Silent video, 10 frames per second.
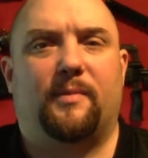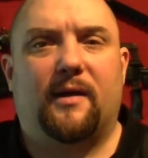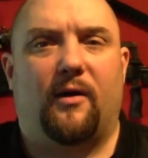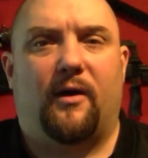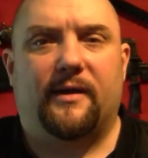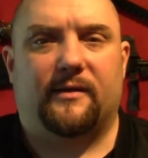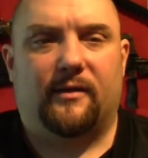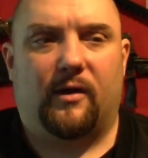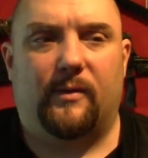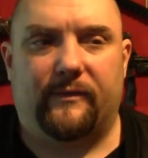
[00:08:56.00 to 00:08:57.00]
a bit hot in
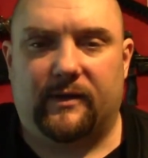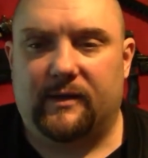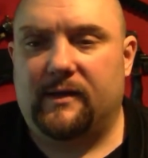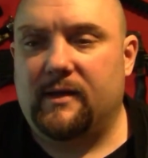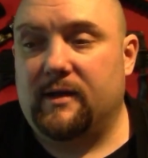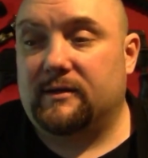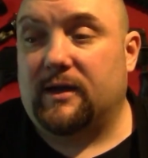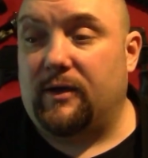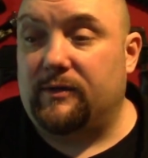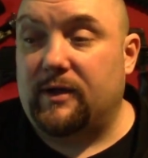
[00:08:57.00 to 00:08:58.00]
hot weather.
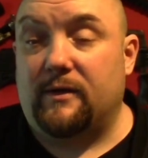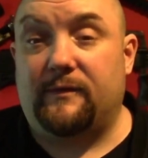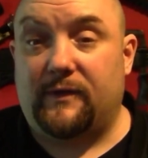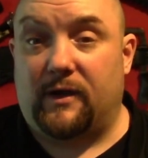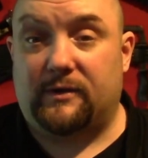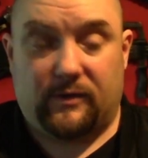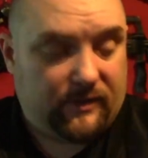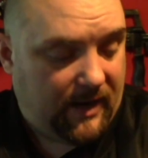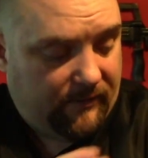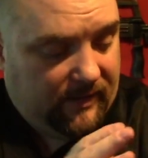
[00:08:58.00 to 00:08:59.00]
So the only thing I do
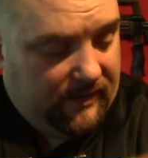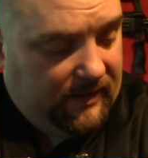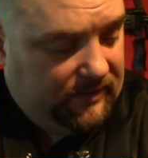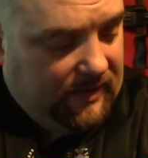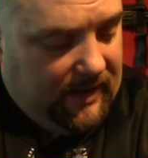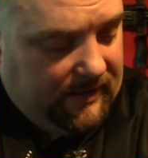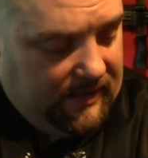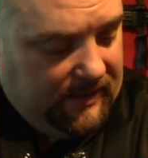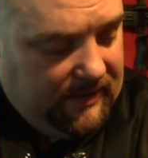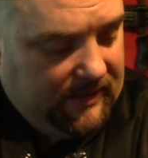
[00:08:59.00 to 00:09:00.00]
carry in this
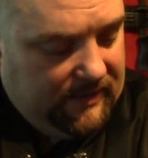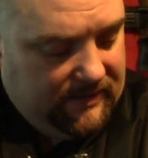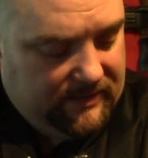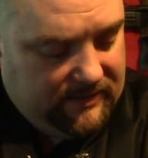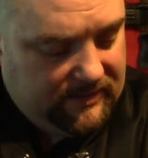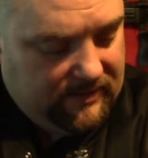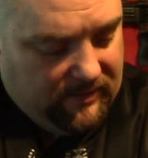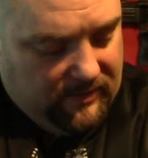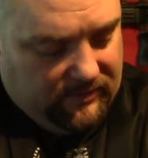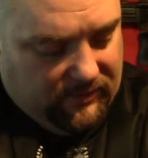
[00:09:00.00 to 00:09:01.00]
jacket is
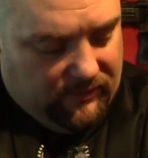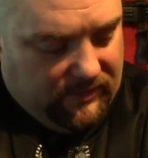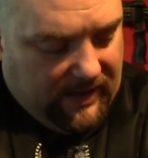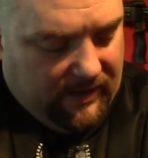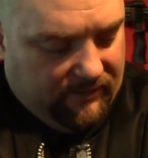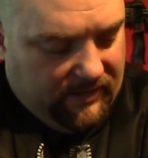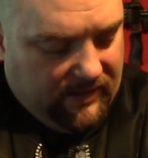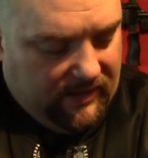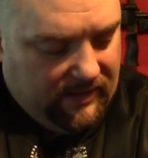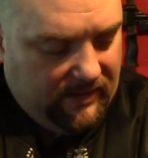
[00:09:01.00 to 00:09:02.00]
I do
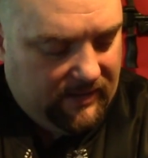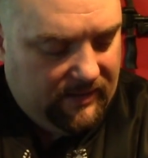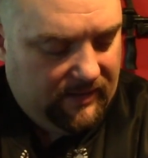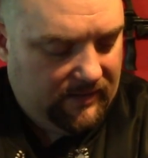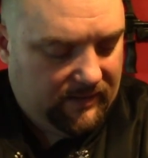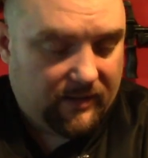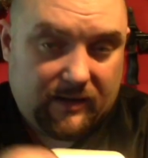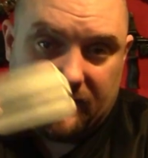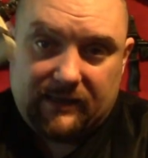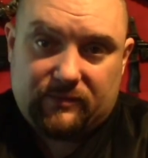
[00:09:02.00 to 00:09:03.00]
carry
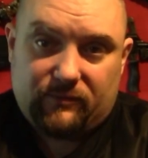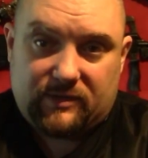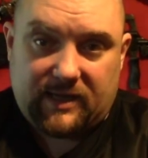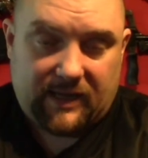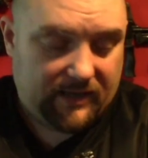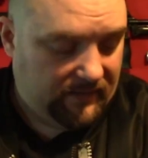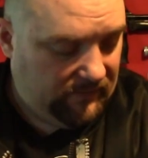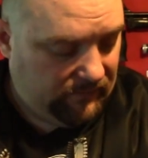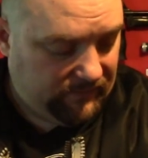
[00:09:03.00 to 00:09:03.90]
a little tin